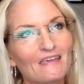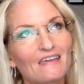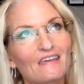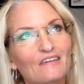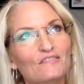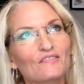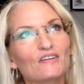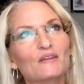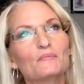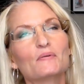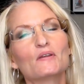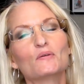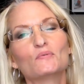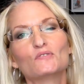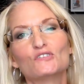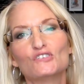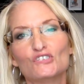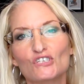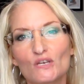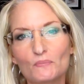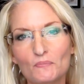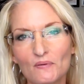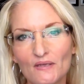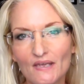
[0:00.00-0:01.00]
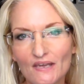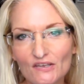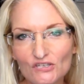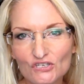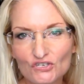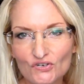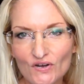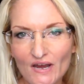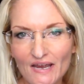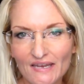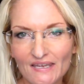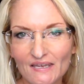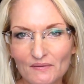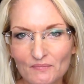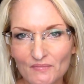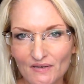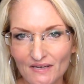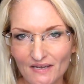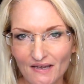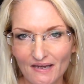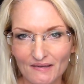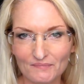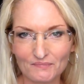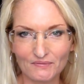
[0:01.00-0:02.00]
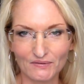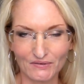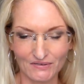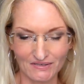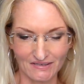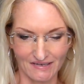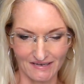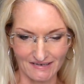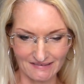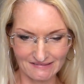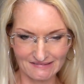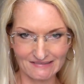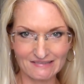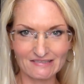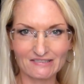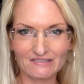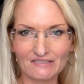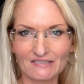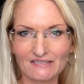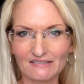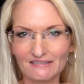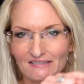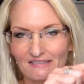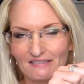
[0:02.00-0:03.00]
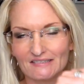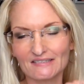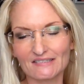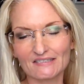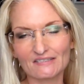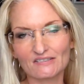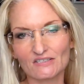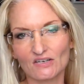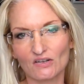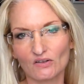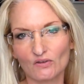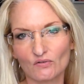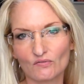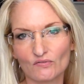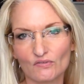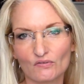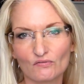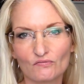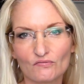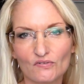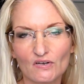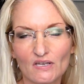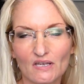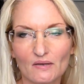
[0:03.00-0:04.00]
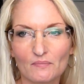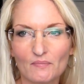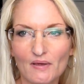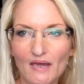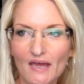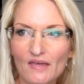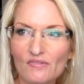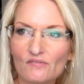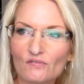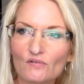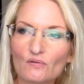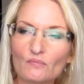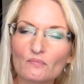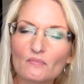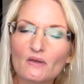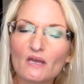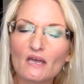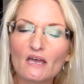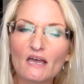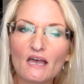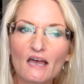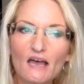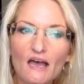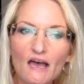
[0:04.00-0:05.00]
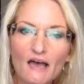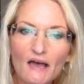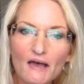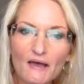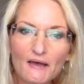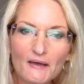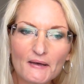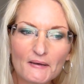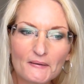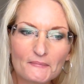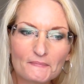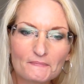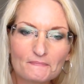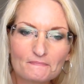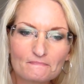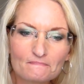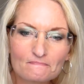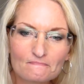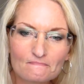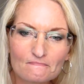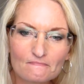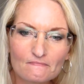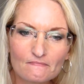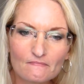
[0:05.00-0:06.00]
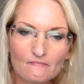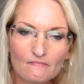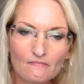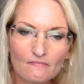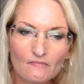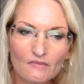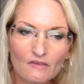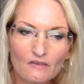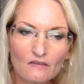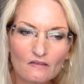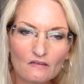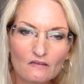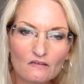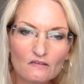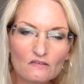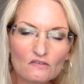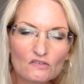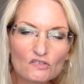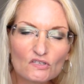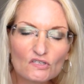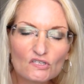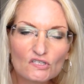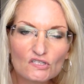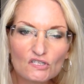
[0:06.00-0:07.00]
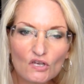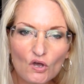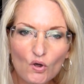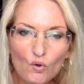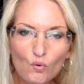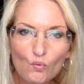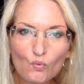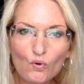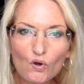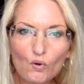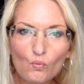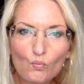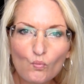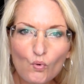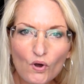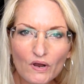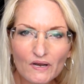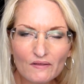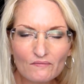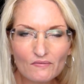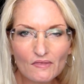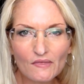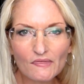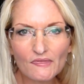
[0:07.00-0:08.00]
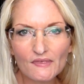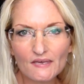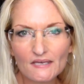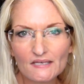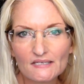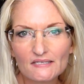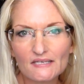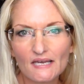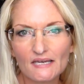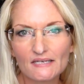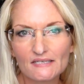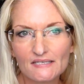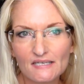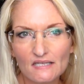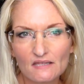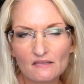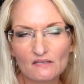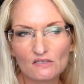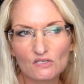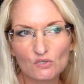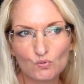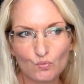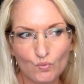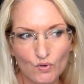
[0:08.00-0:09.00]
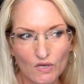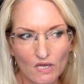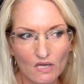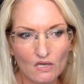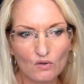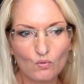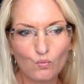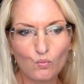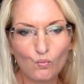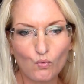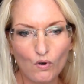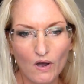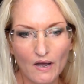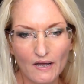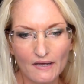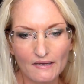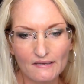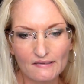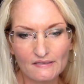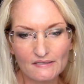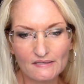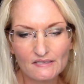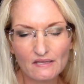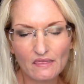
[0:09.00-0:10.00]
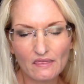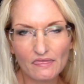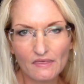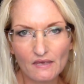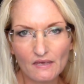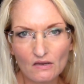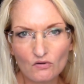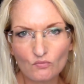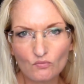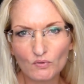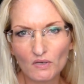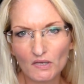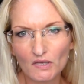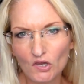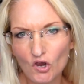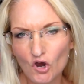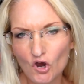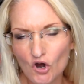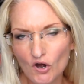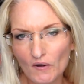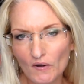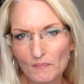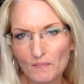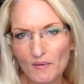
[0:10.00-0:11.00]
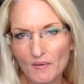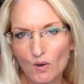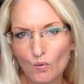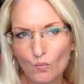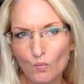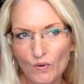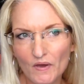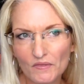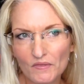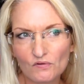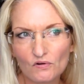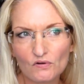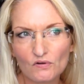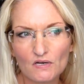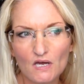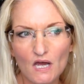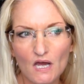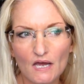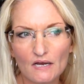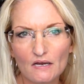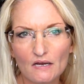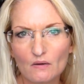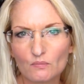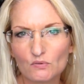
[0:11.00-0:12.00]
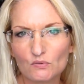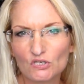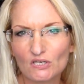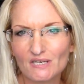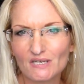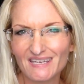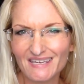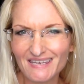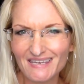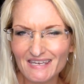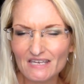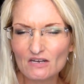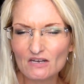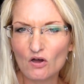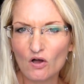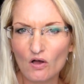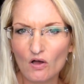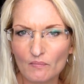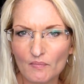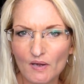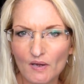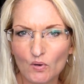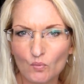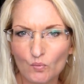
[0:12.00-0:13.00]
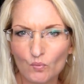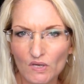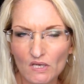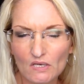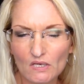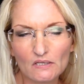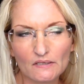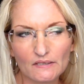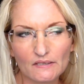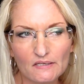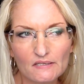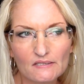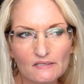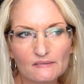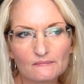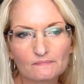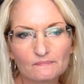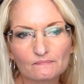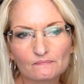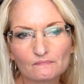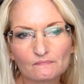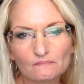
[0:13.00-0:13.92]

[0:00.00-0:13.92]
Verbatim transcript: if anybody was GPS tracking me, I'd look like all over the freaking bathroom. Um, so, one of the things I did this week was think really hard about whether or not I was going to eat all my weeklies.